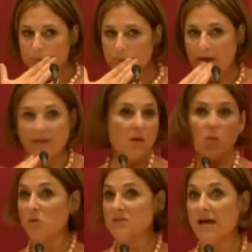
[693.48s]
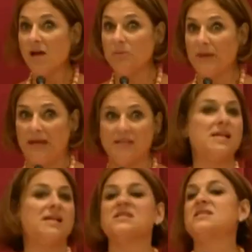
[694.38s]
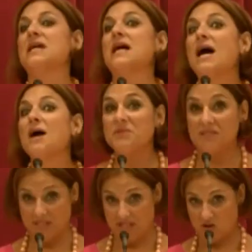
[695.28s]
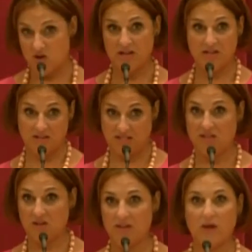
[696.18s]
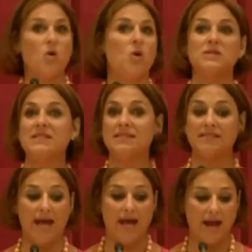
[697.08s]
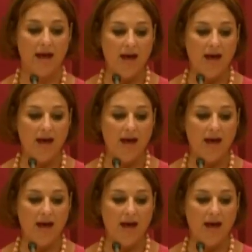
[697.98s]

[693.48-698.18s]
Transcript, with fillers: And they won't tell me. It's like this top secret deal. They won't say.